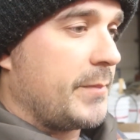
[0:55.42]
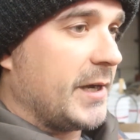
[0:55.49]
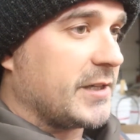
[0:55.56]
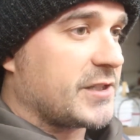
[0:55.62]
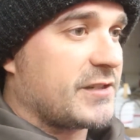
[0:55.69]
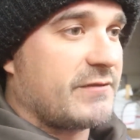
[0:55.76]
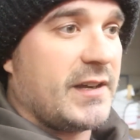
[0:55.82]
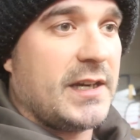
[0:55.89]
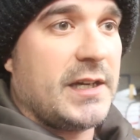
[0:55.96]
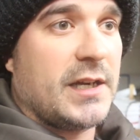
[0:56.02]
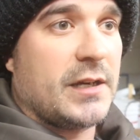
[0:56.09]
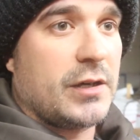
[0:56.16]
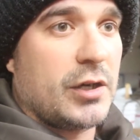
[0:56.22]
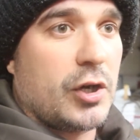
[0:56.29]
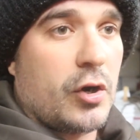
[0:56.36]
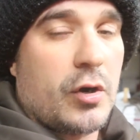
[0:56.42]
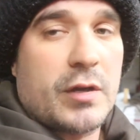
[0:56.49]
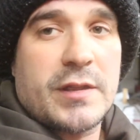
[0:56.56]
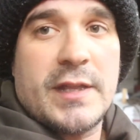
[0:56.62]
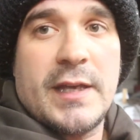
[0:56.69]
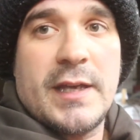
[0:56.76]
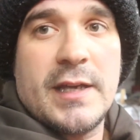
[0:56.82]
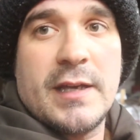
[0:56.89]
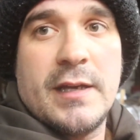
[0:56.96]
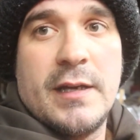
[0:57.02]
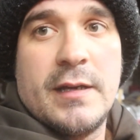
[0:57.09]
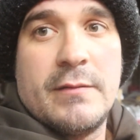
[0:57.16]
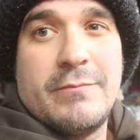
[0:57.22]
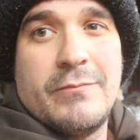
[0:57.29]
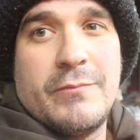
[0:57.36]
Pennsylvania, New York thing.
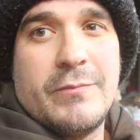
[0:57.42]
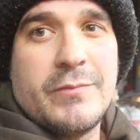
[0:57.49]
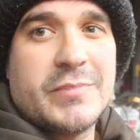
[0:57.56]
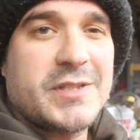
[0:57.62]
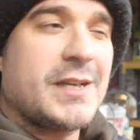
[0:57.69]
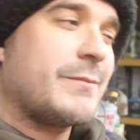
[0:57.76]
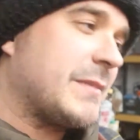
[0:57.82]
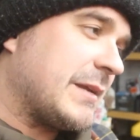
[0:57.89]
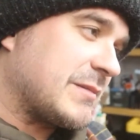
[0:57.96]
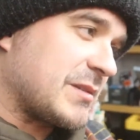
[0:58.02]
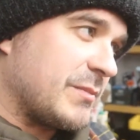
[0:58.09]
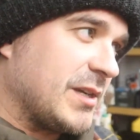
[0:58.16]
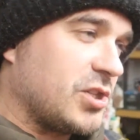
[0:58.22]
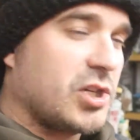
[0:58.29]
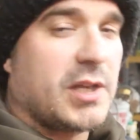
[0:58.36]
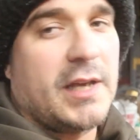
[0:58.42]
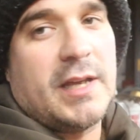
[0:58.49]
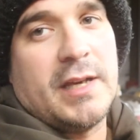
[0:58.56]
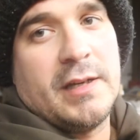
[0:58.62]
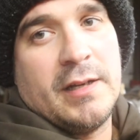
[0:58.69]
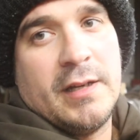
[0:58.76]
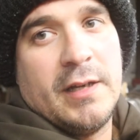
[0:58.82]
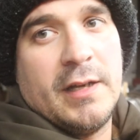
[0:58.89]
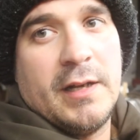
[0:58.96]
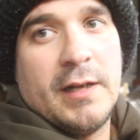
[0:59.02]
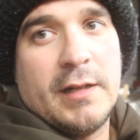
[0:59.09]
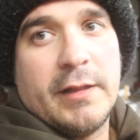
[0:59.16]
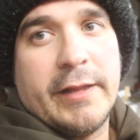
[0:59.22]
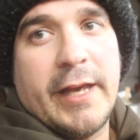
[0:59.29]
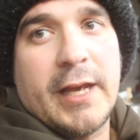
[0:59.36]
Sometimes Michigan.
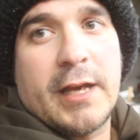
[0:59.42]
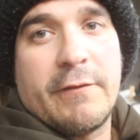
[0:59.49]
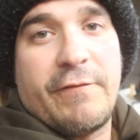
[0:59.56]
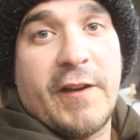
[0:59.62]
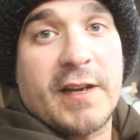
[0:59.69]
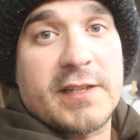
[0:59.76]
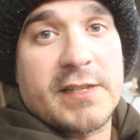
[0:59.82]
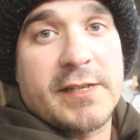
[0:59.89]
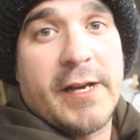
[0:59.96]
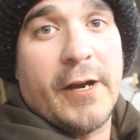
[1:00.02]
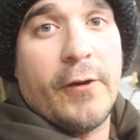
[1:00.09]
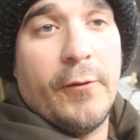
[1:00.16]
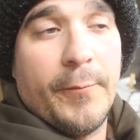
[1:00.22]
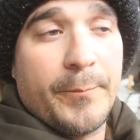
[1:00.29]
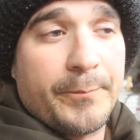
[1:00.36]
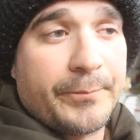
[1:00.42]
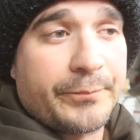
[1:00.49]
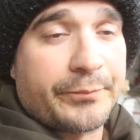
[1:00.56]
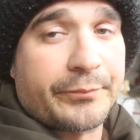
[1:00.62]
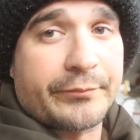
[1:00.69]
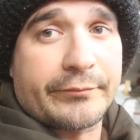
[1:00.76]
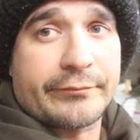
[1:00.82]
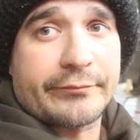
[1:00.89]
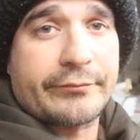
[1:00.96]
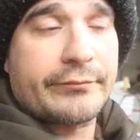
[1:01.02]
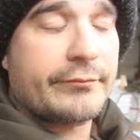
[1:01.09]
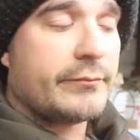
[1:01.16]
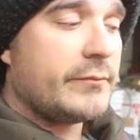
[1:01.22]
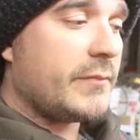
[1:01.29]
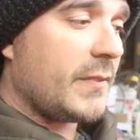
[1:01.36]
Lake effect snow.
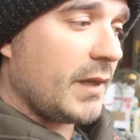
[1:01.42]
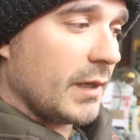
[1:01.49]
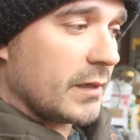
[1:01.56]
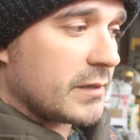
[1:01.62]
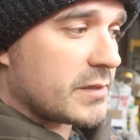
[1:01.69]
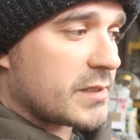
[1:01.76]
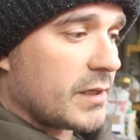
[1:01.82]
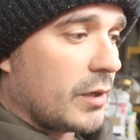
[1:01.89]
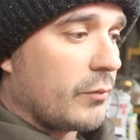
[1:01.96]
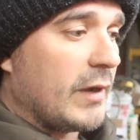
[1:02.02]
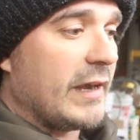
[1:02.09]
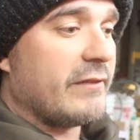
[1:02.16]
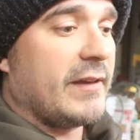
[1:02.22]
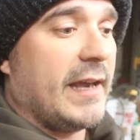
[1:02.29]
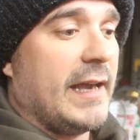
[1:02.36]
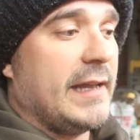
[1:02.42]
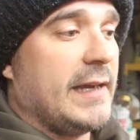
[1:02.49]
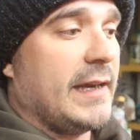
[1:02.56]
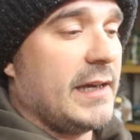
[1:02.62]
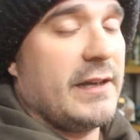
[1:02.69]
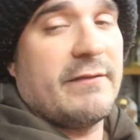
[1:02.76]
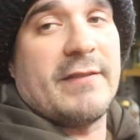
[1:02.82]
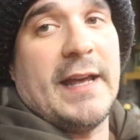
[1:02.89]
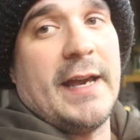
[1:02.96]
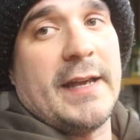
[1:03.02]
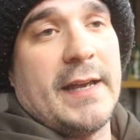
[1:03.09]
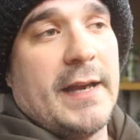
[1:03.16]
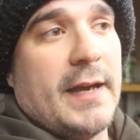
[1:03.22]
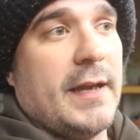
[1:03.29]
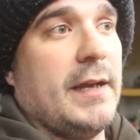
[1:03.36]
So we haven't had any of
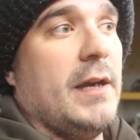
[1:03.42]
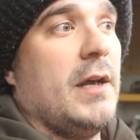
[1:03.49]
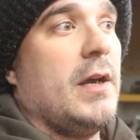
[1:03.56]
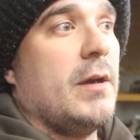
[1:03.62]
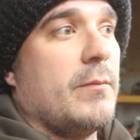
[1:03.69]
that yet.